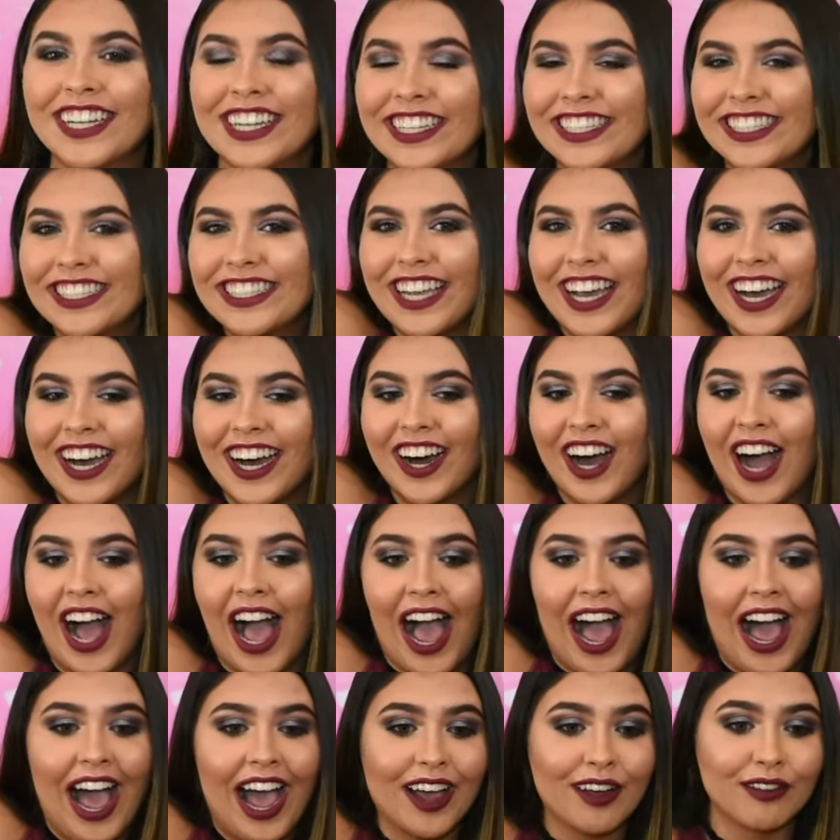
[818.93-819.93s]
So
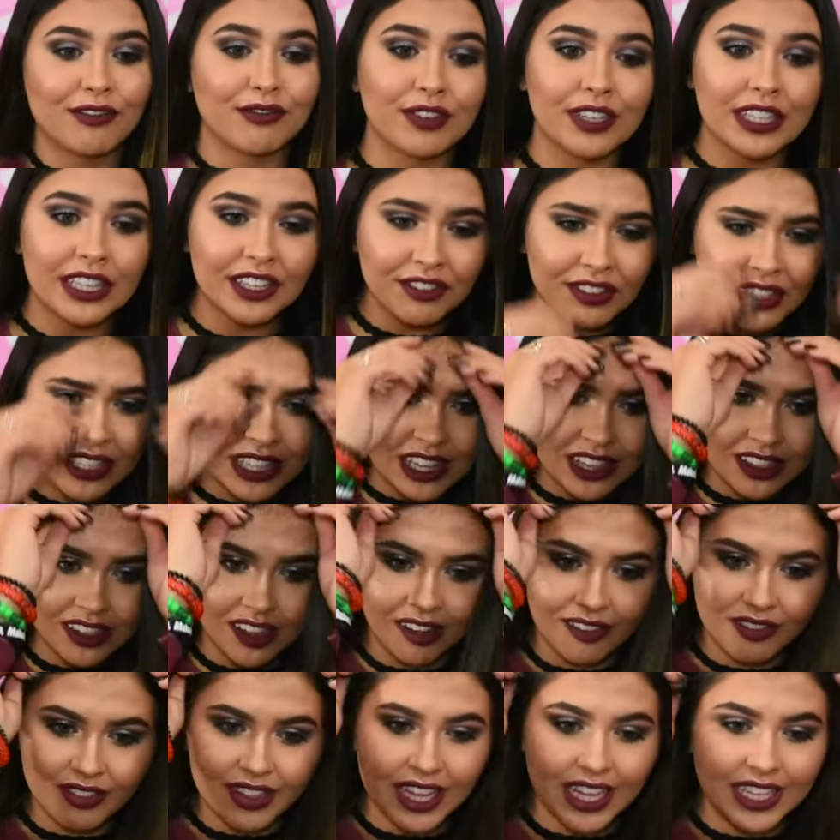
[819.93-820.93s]
I really, really
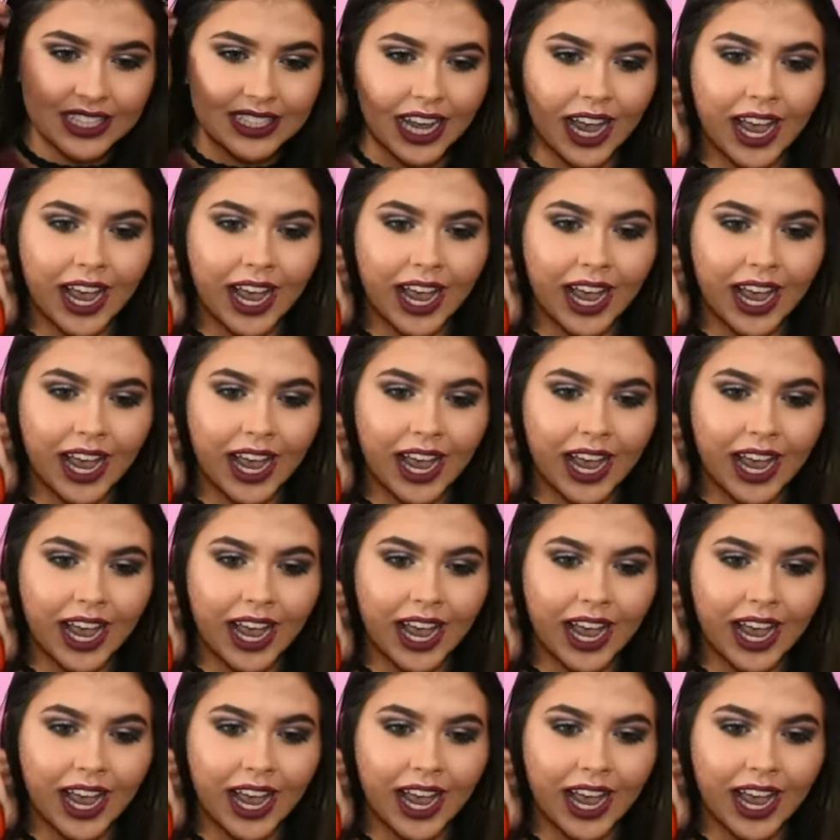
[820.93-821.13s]
love this.